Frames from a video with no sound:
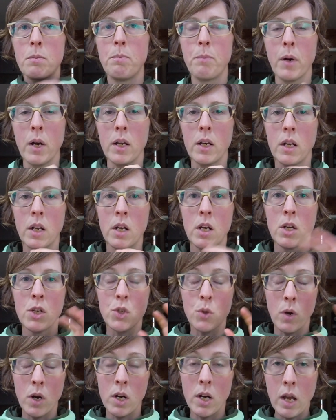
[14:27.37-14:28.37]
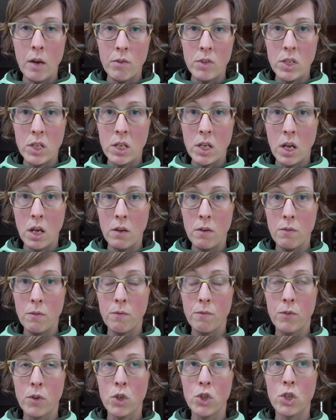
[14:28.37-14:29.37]
But so I already have a DK
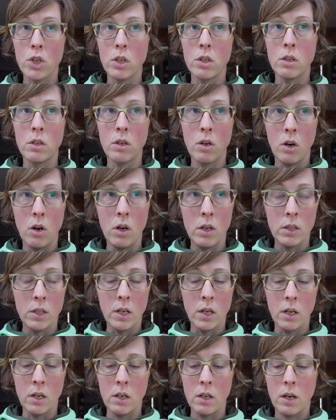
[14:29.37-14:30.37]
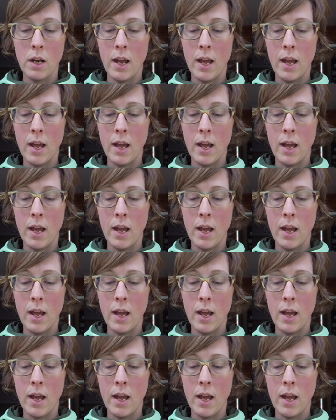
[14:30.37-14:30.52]
version on there,